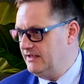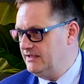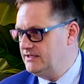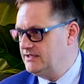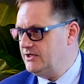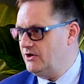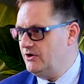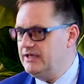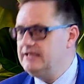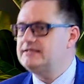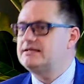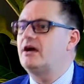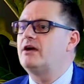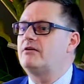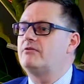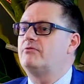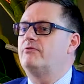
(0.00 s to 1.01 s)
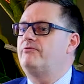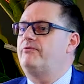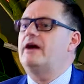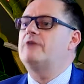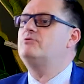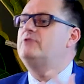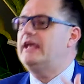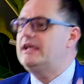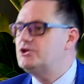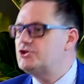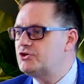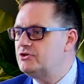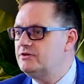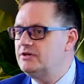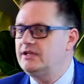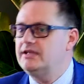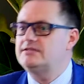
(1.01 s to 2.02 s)
So is our
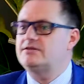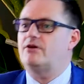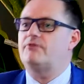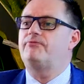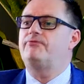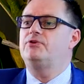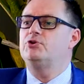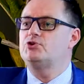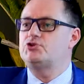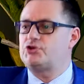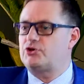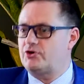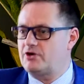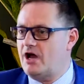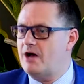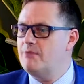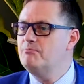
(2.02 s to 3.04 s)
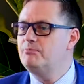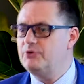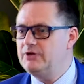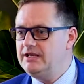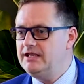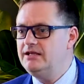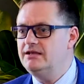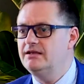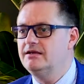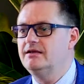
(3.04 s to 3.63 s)
foundation, is our future company,